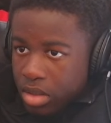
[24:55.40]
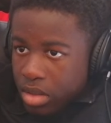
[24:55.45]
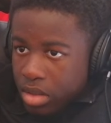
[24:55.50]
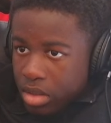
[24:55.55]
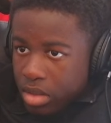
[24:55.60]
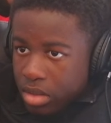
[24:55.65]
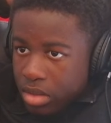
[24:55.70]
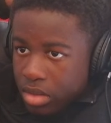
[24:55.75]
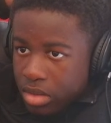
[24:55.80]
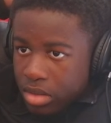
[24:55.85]

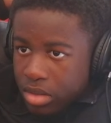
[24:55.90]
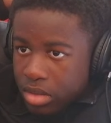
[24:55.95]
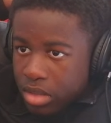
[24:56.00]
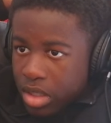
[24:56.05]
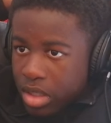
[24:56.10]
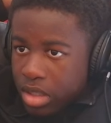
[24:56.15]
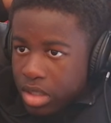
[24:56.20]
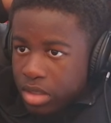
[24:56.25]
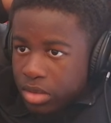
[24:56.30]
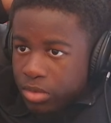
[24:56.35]
Just looks like
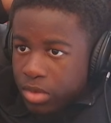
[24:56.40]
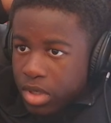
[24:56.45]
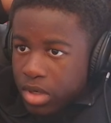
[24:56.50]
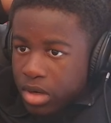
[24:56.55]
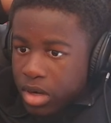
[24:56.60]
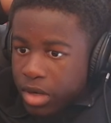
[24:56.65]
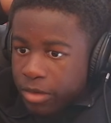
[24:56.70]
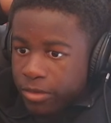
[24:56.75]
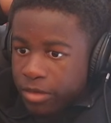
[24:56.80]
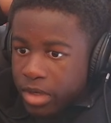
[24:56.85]
he has quicker
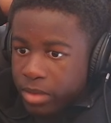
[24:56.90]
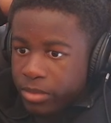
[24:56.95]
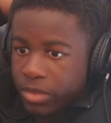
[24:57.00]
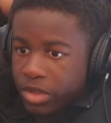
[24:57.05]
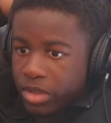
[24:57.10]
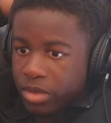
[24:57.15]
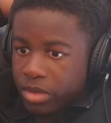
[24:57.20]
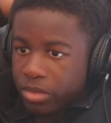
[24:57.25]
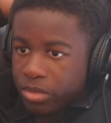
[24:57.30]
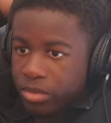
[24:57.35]
iframes
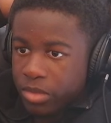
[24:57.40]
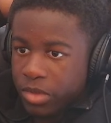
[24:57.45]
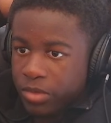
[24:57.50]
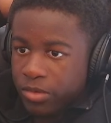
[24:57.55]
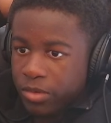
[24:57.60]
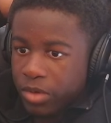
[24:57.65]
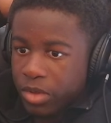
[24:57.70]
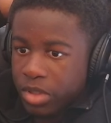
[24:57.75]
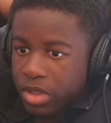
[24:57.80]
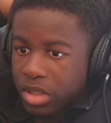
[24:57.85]
though,
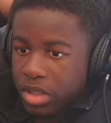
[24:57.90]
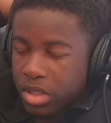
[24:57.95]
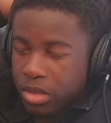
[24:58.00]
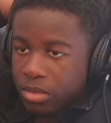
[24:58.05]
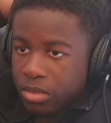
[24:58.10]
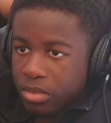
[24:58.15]
unfortunately.